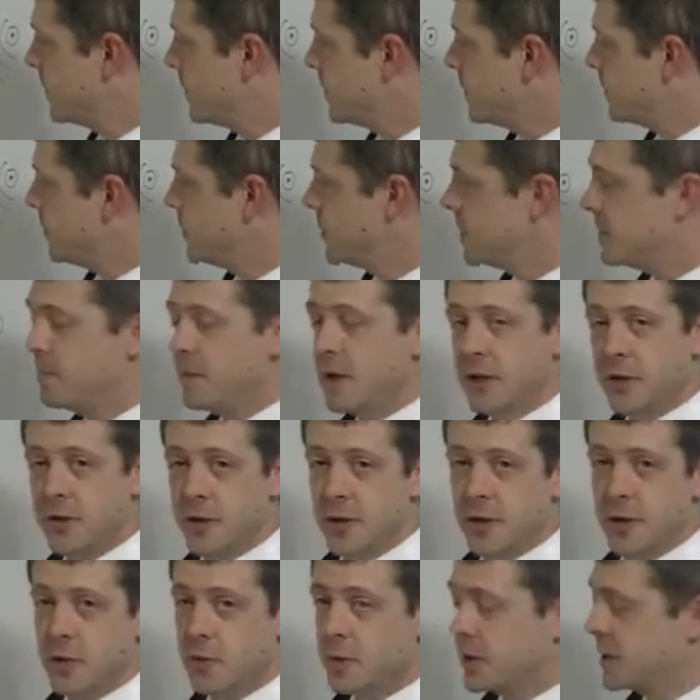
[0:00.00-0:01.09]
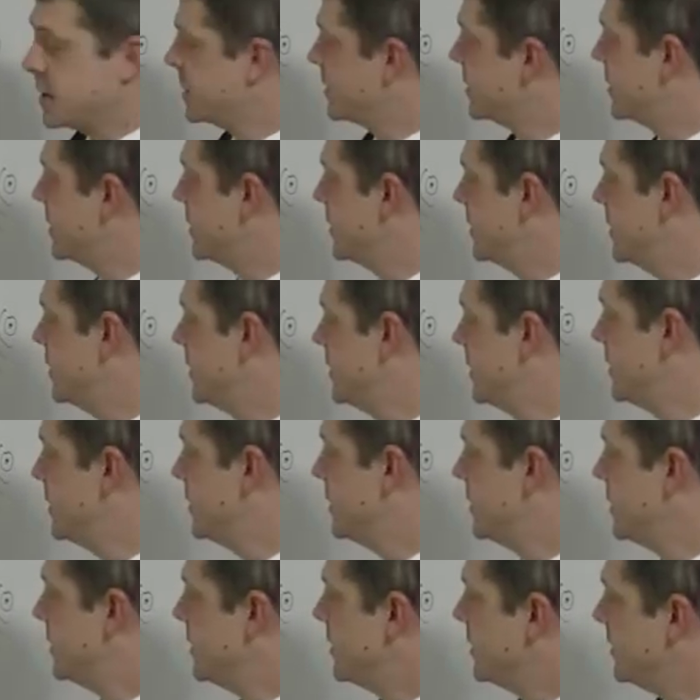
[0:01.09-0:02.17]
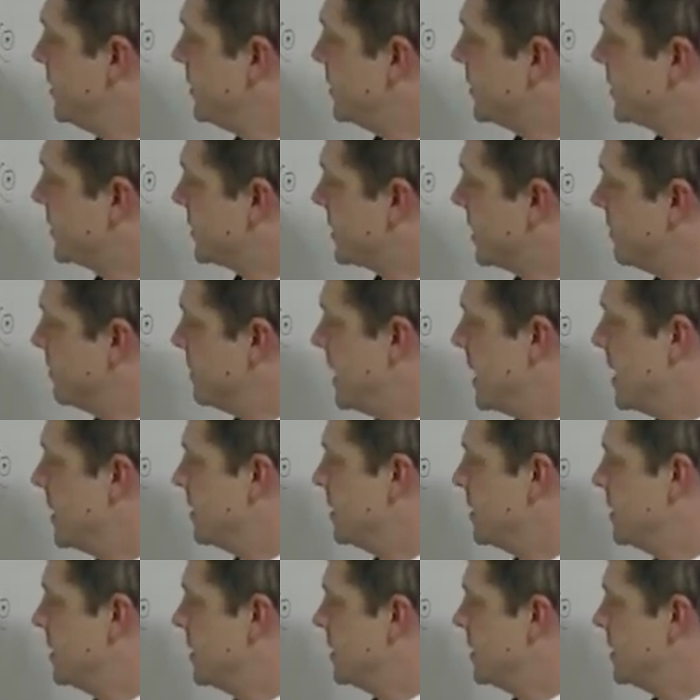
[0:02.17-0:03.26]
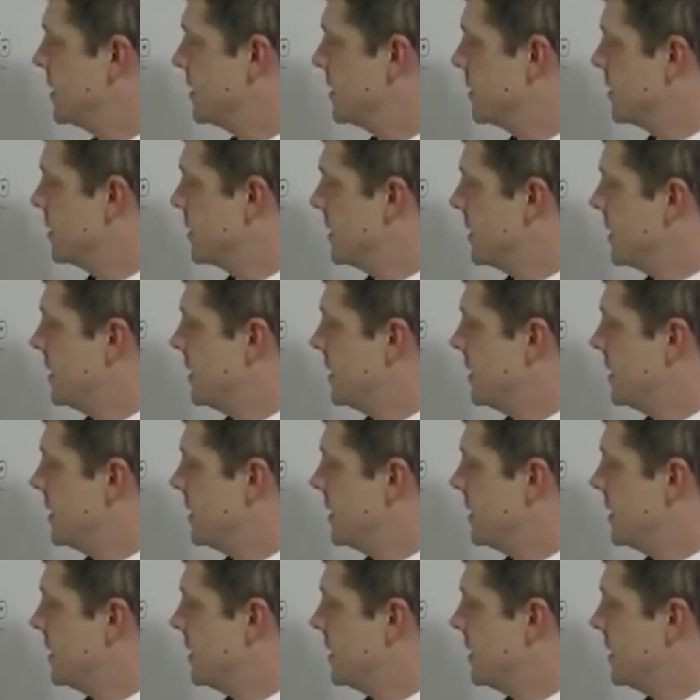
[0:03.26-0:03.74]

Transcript: So you could measure this with the sun. You could come down here